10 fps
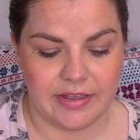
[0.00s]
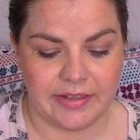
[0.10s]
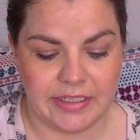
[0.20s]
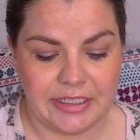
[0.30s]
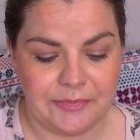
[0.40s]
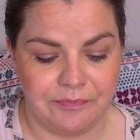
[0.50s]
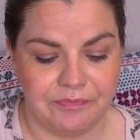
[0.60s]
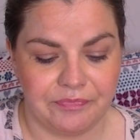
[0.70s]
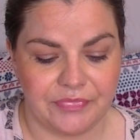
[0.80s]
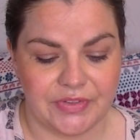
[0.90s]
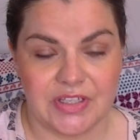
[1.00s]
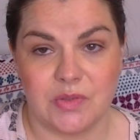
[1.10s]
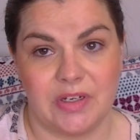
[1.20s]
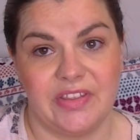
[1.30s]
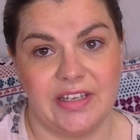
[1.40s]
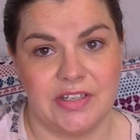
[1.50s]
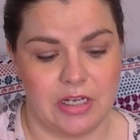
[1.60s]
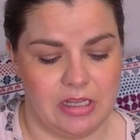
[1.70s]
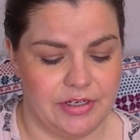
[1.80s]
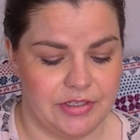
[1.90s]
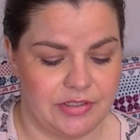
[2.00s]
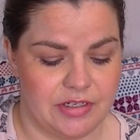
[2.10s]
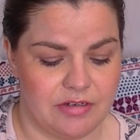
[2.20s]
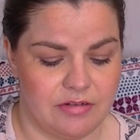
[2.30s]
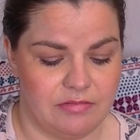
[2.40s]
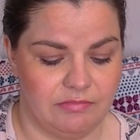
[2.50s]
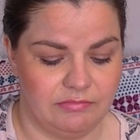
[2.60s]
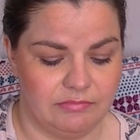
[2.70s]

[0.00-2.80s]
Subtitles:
It's worth $8. So,